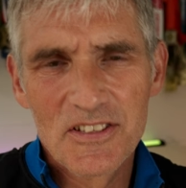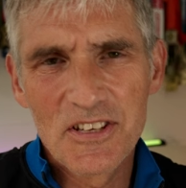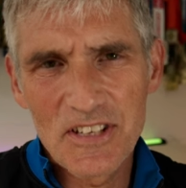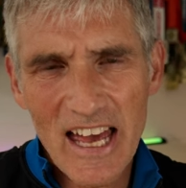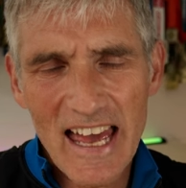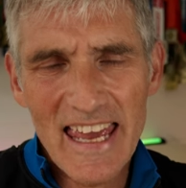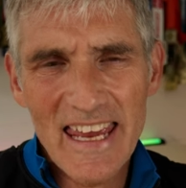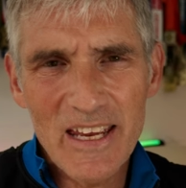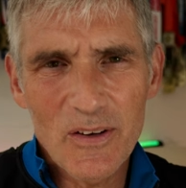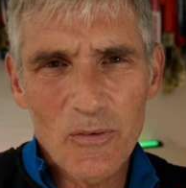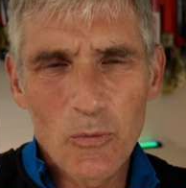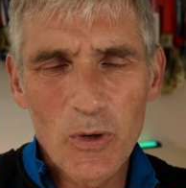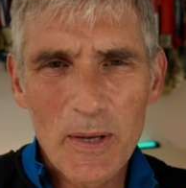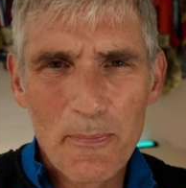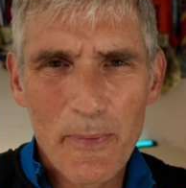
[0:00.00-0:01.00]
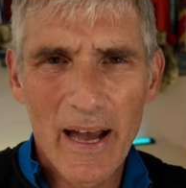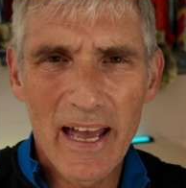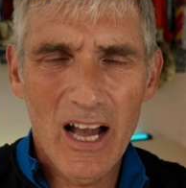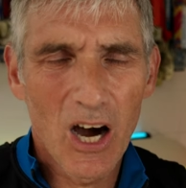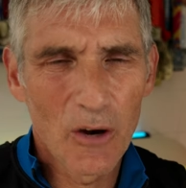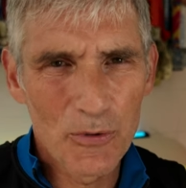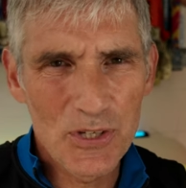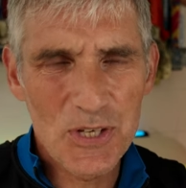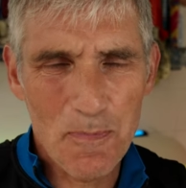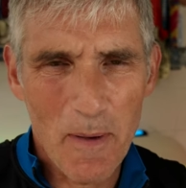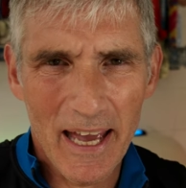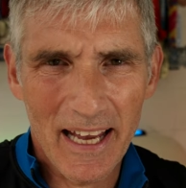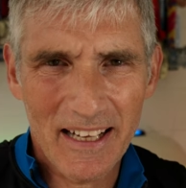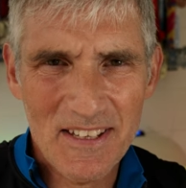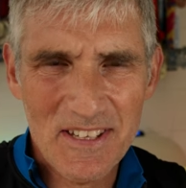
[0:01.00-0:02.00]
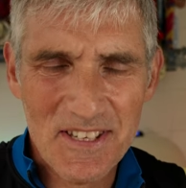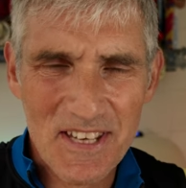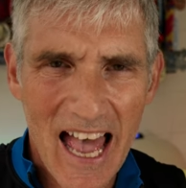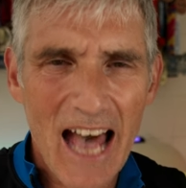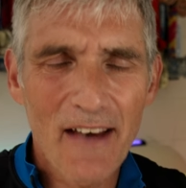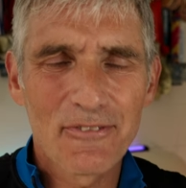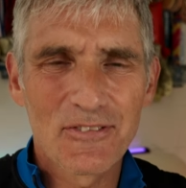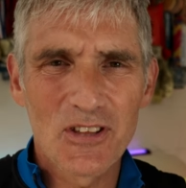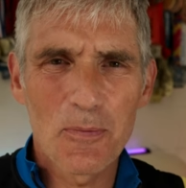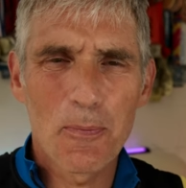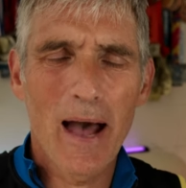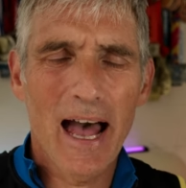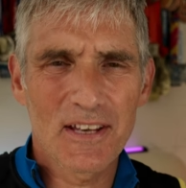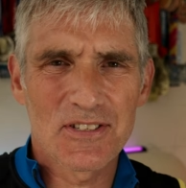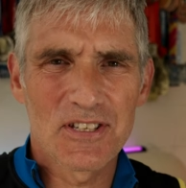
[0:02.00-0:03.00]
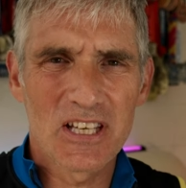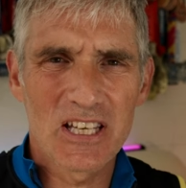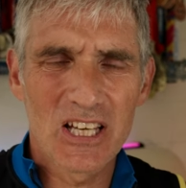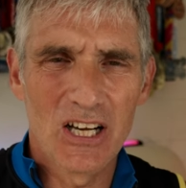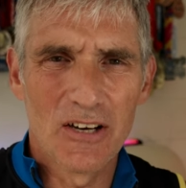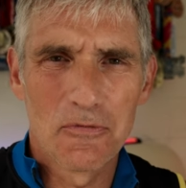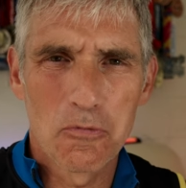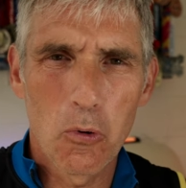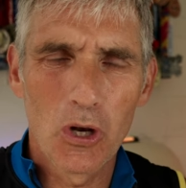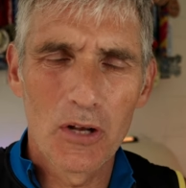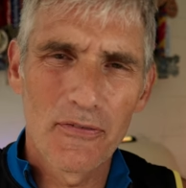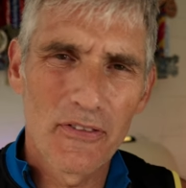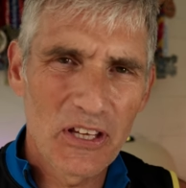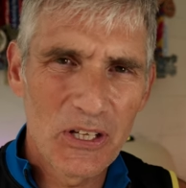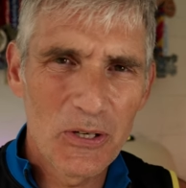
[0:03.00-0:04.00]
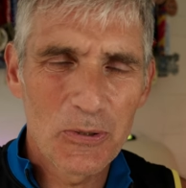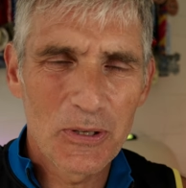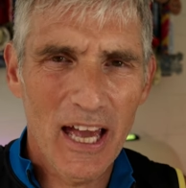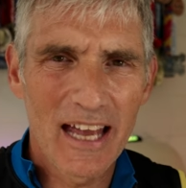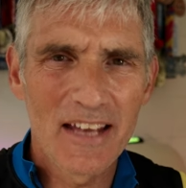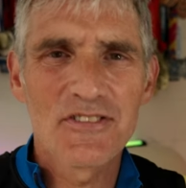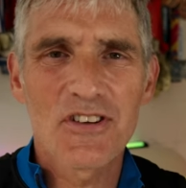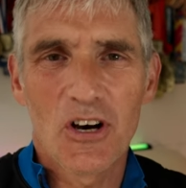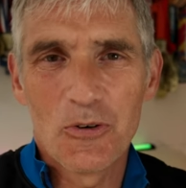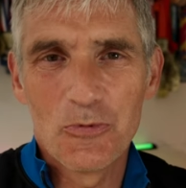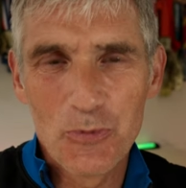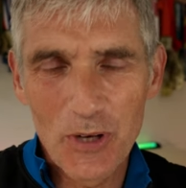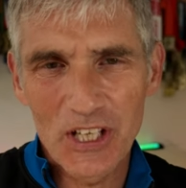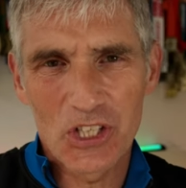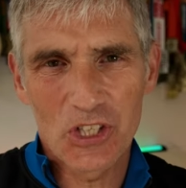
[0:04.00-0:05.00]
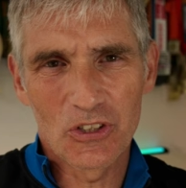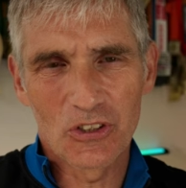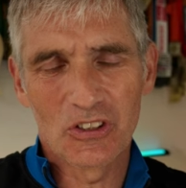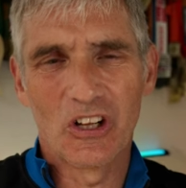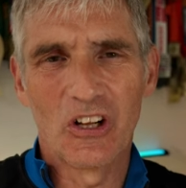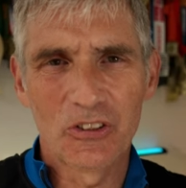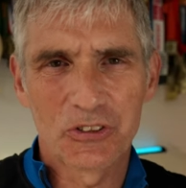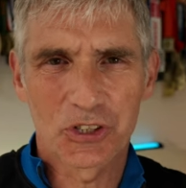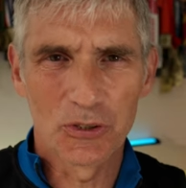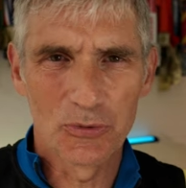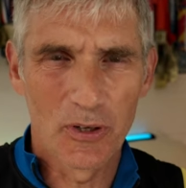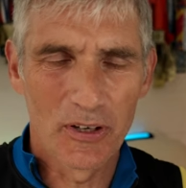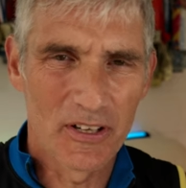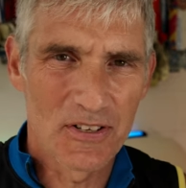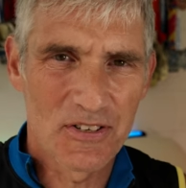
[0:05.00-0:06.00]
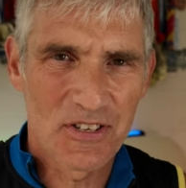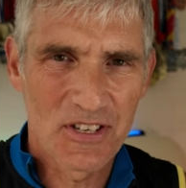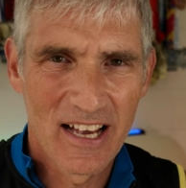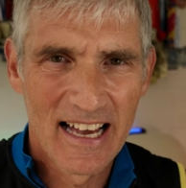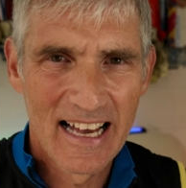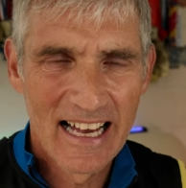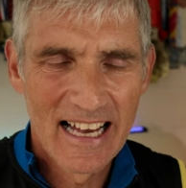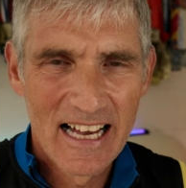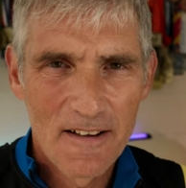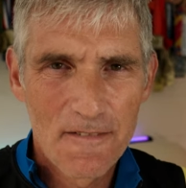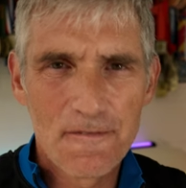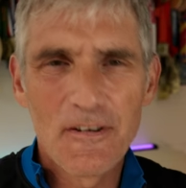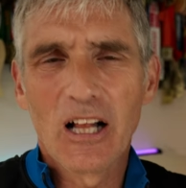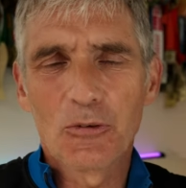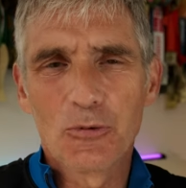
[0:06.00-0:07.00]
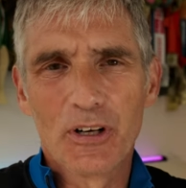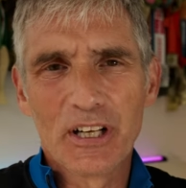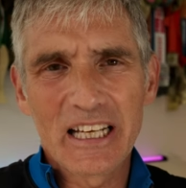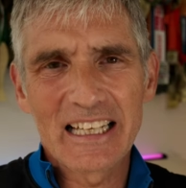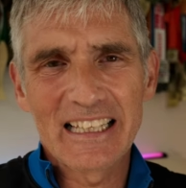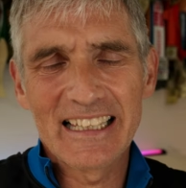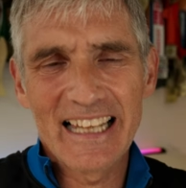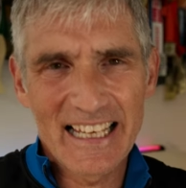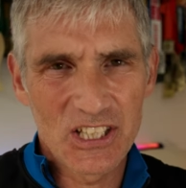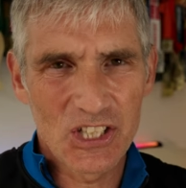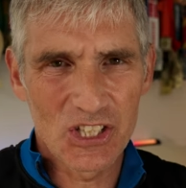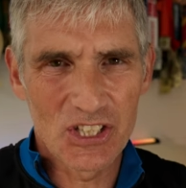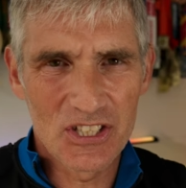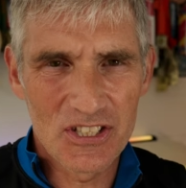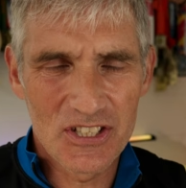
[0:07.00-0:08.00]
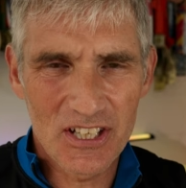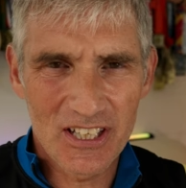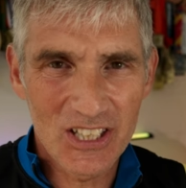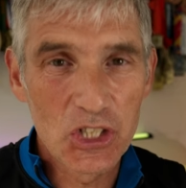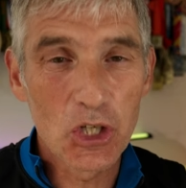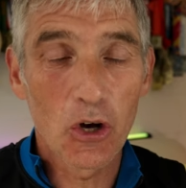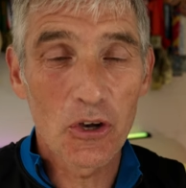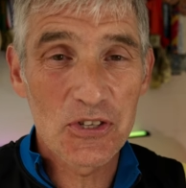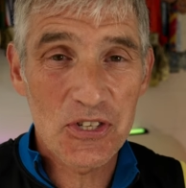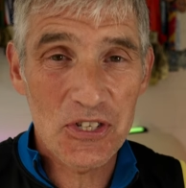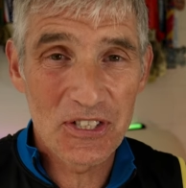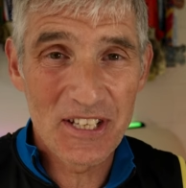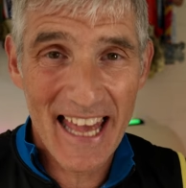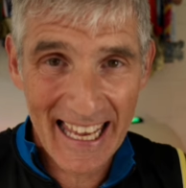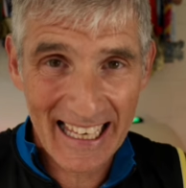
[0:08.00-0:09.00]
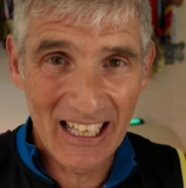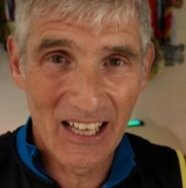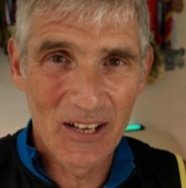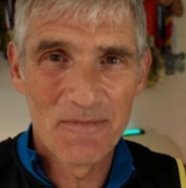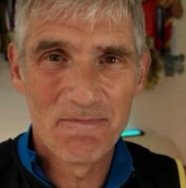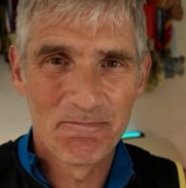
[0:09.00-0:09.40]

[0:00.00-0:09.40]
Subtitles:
Today, we pay our respects after the passing of one of the UK's original ultra runners, fell running legend Joss Naylor.